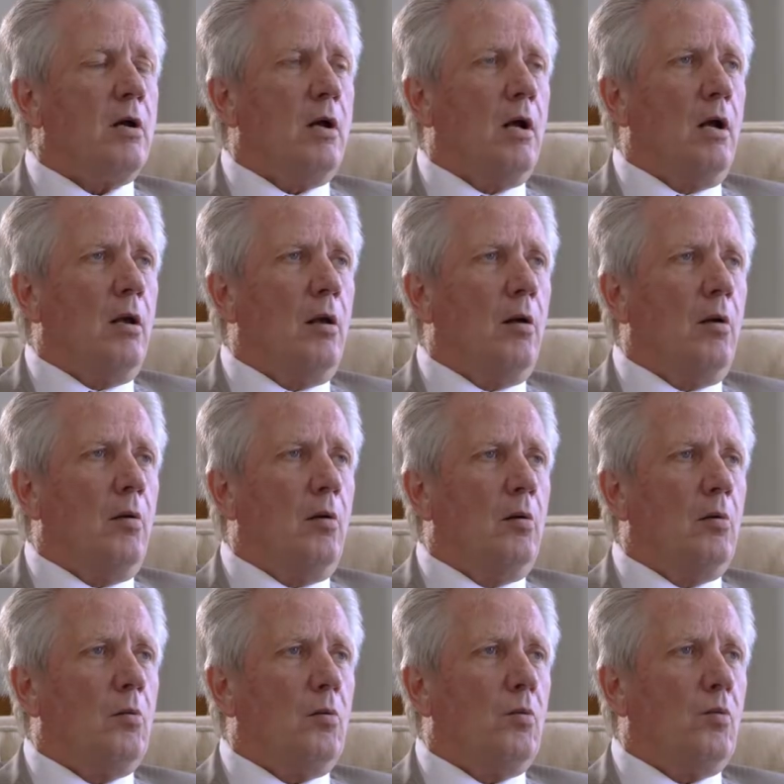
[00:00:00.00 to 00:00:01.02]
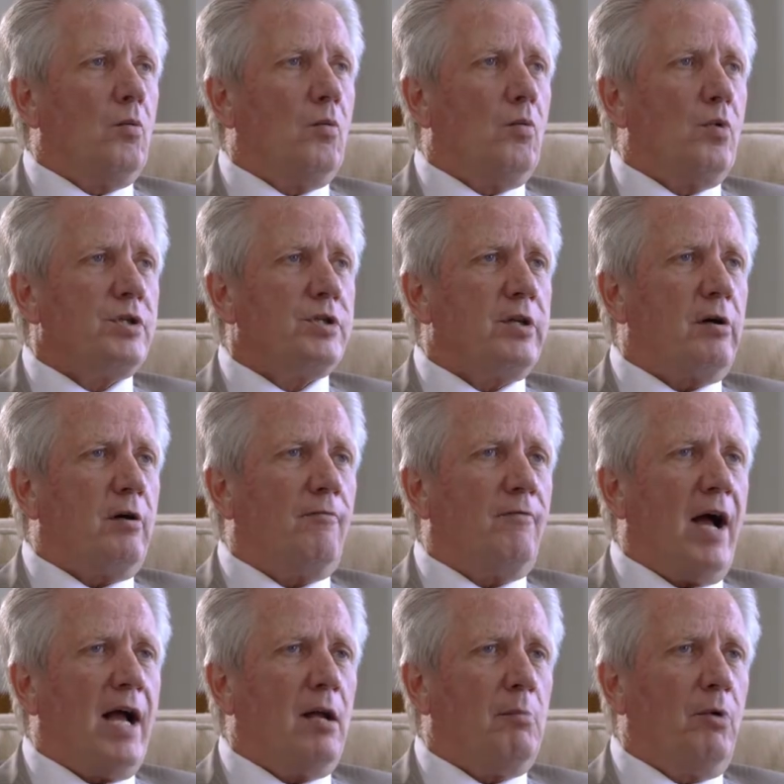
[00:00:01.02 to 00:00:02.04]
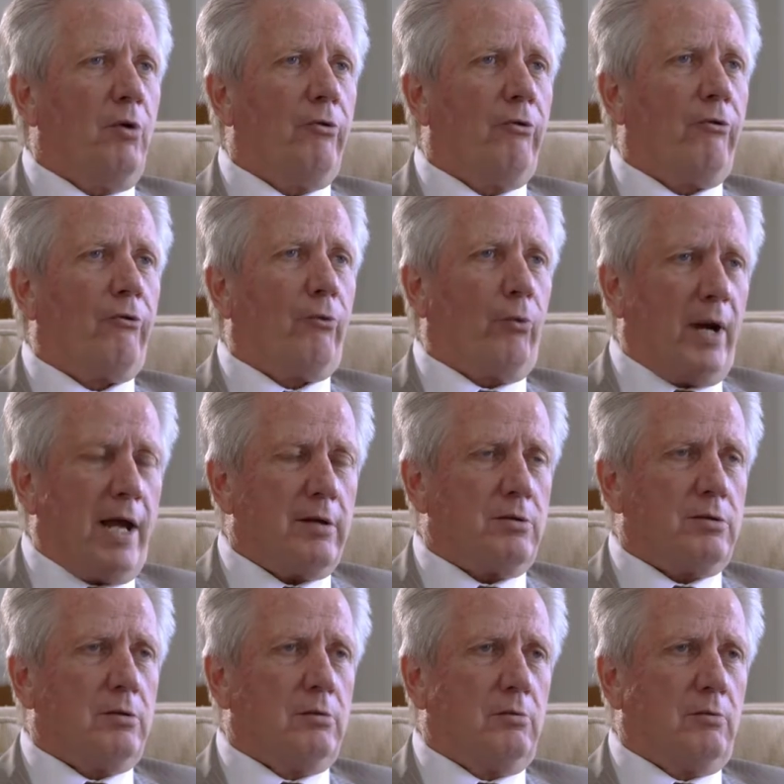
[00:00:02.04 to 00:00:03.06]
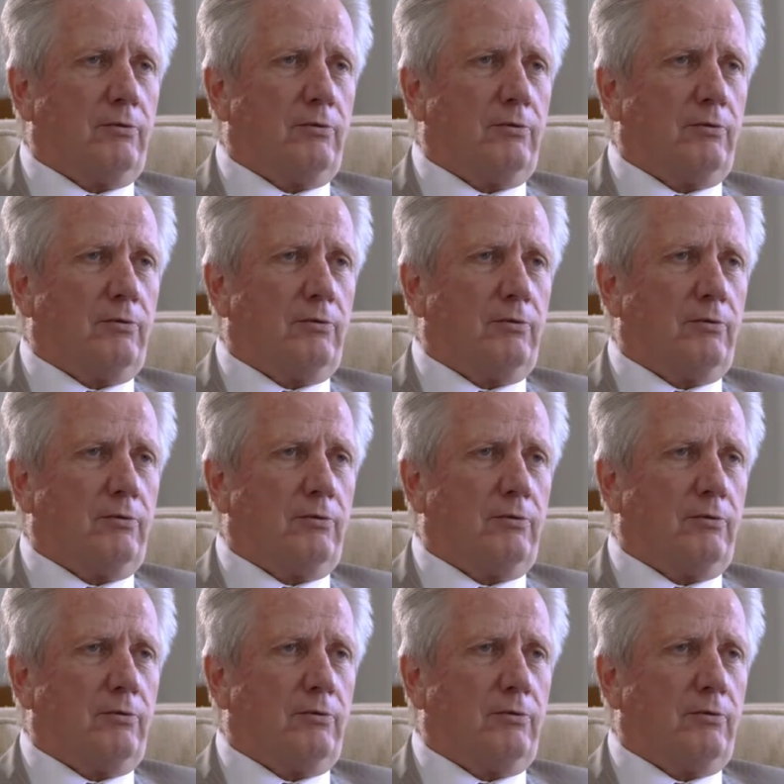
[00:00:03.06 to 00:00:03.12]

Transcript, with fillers: uh, was there a viable threat